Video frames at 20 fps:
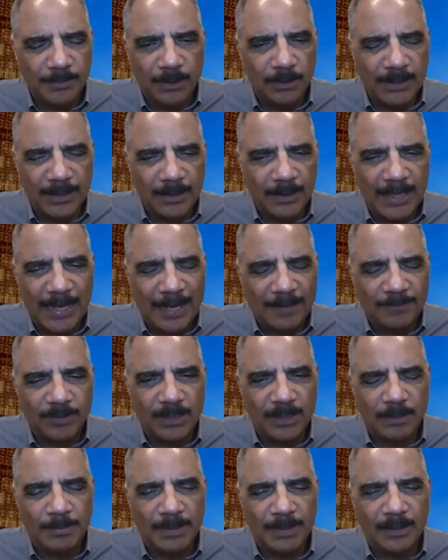you know any
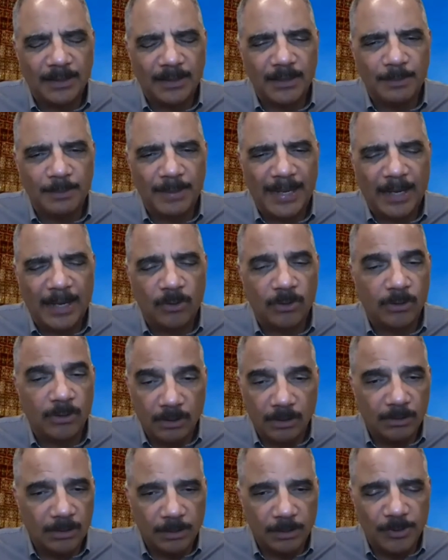african american power
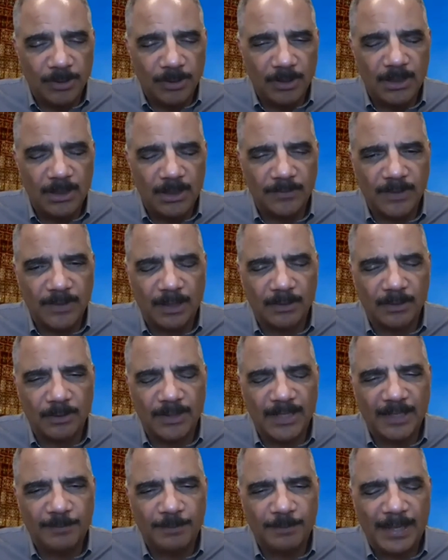or communities of color
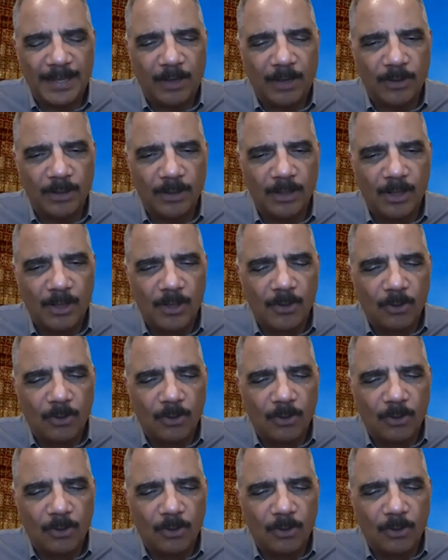don't have power